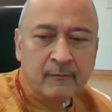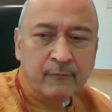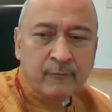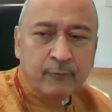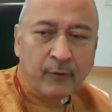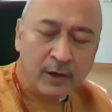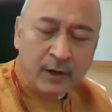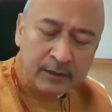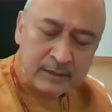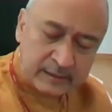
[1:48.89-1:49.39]

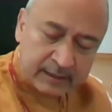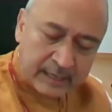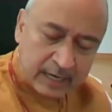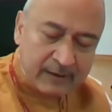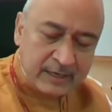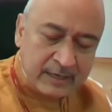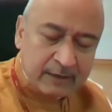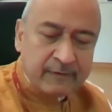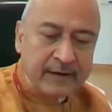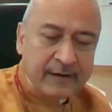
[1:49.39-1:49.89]
for the
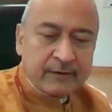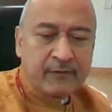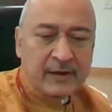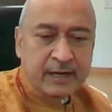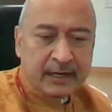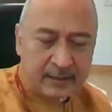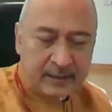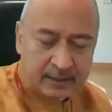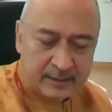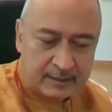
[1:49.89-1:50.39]
traveling
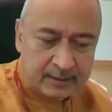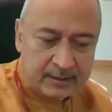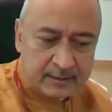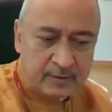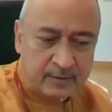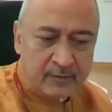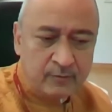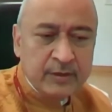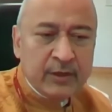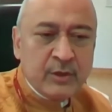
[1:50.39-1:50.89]

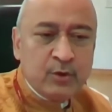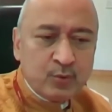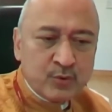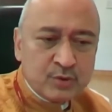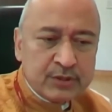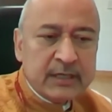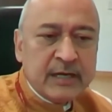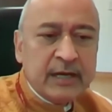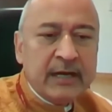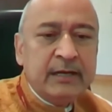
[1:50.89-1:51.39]
fraternity we
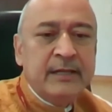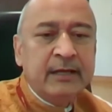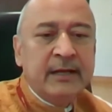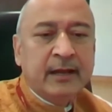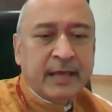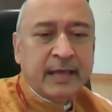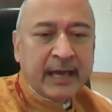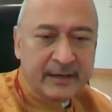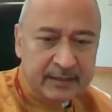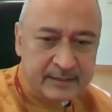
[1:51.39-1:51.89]
use Indian
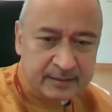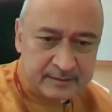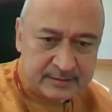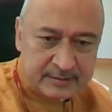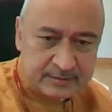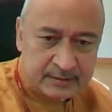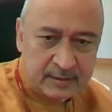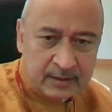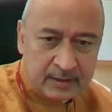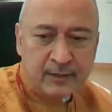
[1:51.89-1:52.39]

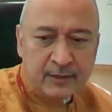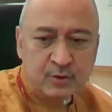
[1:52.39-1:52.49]
carriers.